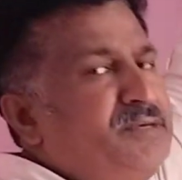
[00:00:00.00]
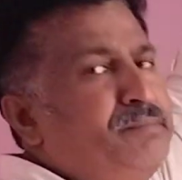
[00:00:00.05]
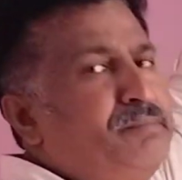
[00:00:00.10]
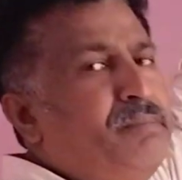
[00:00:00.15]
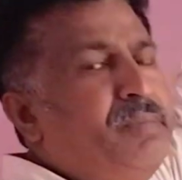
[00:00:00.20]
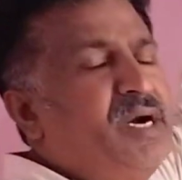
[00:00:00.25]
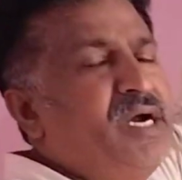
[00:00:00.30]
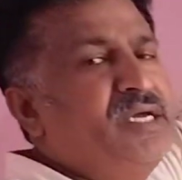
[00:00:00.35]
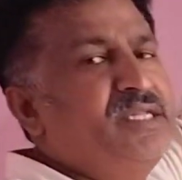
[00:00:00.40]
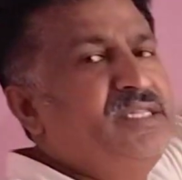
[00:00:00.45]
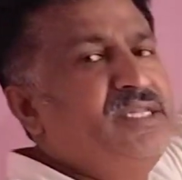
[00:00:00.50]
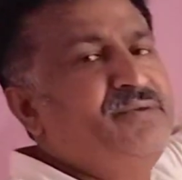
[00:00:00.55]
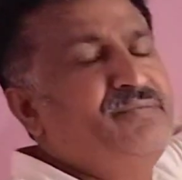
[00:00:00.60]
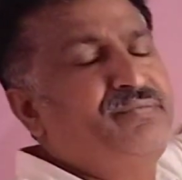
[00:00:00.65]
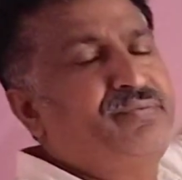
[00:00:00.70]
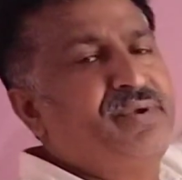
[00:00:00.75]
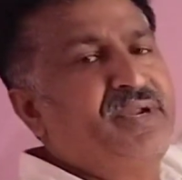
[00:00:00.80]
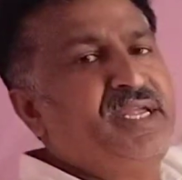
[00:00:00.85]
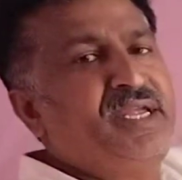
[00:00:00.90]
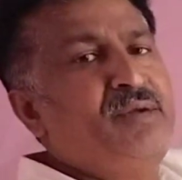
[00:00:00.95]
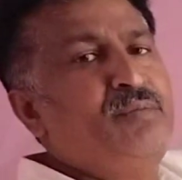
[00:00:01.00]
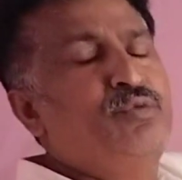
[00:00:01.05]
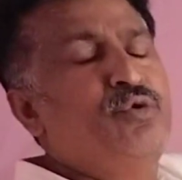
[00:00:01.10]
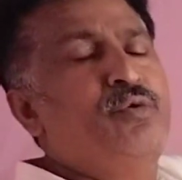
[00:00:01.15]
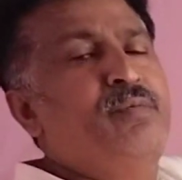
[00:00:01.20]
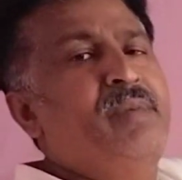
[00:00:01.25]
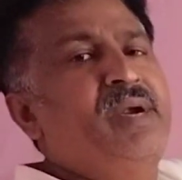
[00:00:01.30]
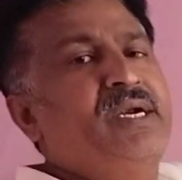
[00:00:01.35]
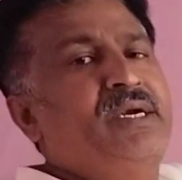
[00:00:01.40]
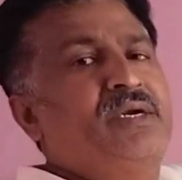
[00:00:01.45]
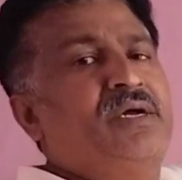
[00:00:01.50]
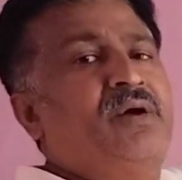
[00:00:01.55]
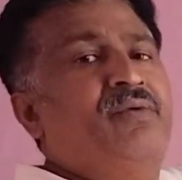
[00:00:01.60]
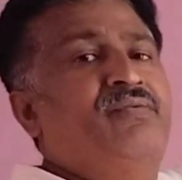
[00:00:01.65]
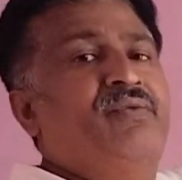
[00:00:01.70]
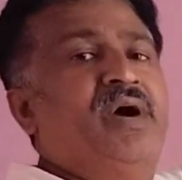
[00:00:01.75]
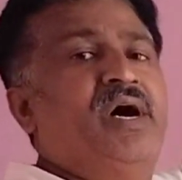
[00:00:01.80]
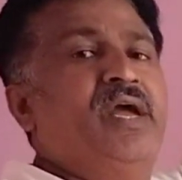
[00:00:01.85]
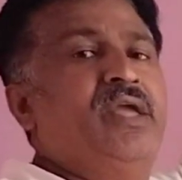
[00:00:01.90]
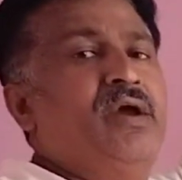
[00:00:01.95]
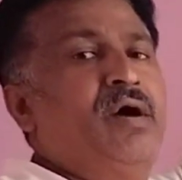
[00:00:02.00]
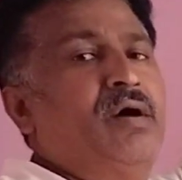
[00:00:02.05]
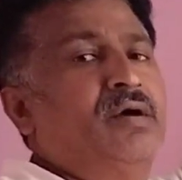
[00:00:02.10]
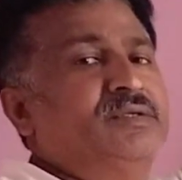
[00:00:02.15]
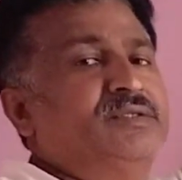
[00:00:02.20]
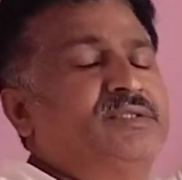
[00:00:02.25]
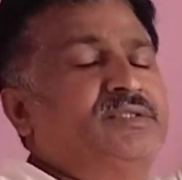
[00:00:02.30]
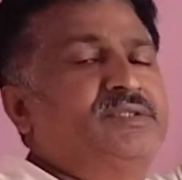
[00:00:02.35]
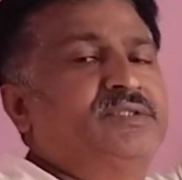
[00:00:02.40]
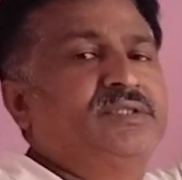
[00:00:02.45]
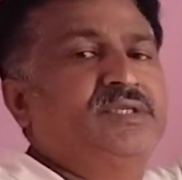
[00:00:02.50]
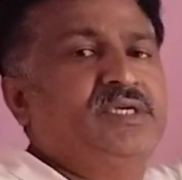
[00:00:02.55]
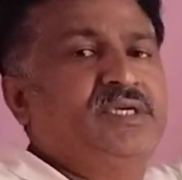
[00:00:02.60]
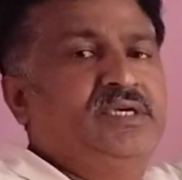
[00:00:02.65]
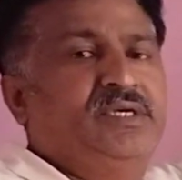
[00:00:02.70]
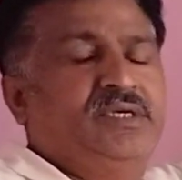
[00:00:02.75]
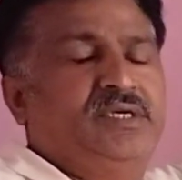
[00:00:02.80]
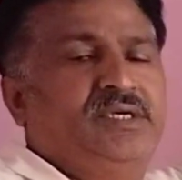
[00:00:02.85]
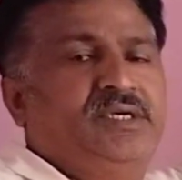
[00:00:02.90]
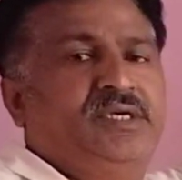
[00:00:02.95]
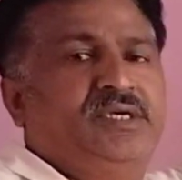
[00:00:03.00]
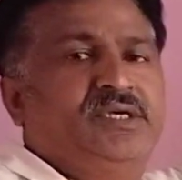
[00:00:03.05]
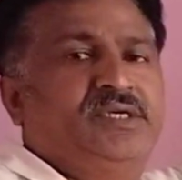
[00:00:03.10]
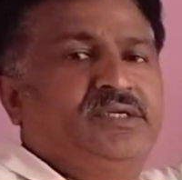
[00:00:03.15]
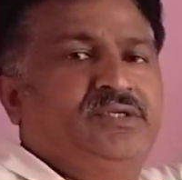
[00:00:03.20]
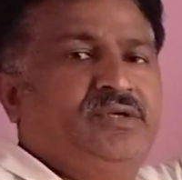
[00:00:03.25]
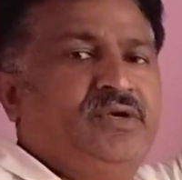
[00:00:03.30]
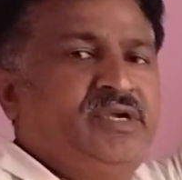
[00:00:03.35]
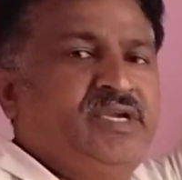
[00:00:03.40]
by the free movement of ions. So